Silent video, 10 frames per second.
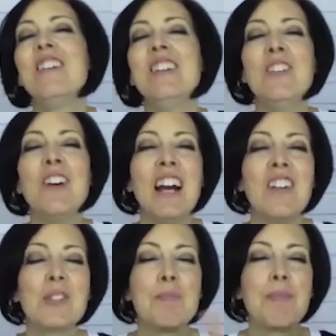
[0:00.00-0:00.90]
Well, you
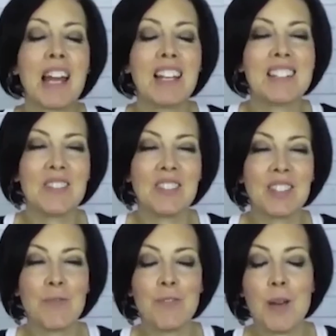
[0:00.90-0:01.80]
have to balance it
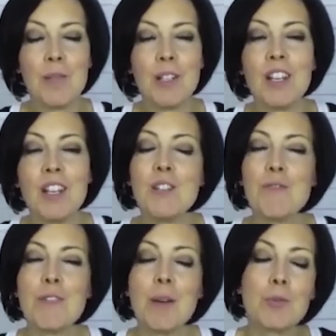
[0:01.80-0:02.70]
with the feminine.
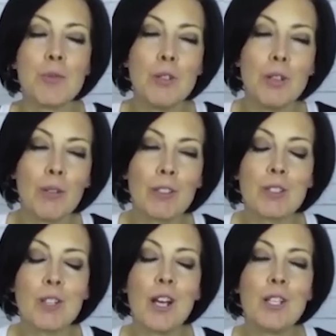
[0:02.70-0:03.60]
The feminine's when you go
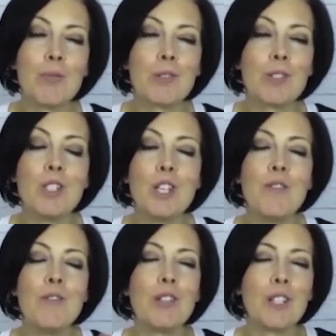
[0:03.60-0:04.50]
inside, you
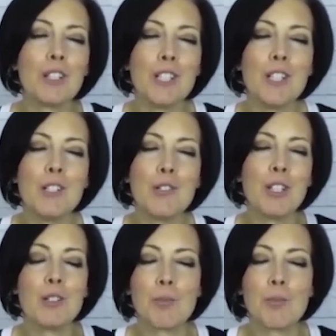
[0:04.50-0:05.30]
receive, you get ideas, you get